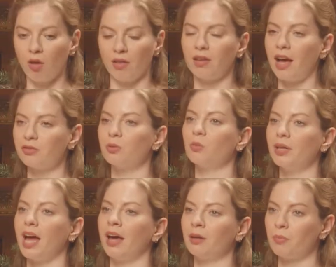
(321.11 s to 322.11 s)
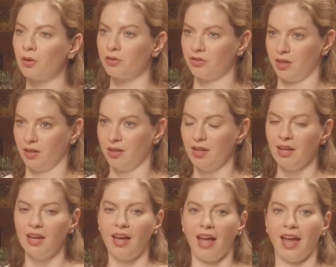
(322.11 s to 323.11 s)
the last one we had in person,
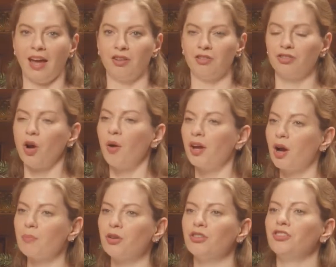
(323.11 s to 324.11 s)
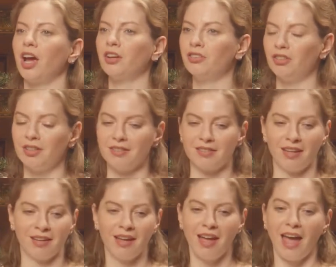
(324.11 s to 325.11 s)
and showing our projections
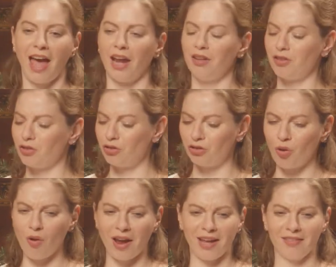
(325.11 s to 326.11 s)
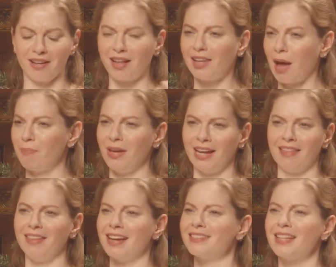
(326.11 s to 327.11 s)
and the joy and the clapping and
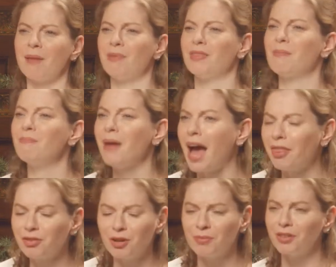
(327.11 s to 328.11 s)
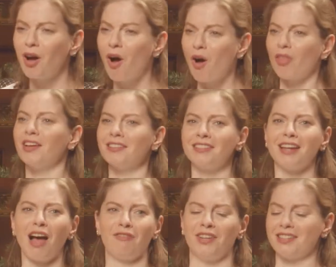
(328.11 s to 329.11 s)
the excitement, the bathrooms and all this
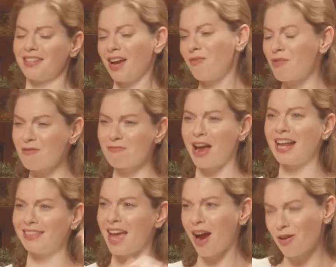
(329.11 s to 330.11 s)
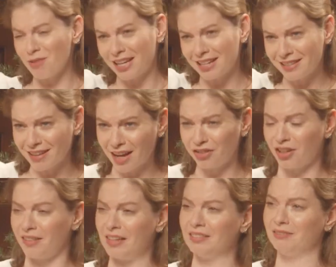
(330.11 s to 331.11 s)
stuff, and it's like we're right there and we can touch it,
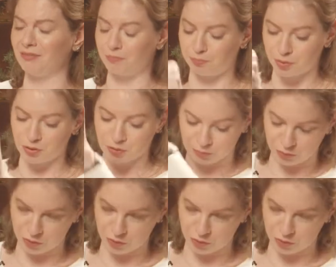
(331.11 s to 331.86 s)
and then boom,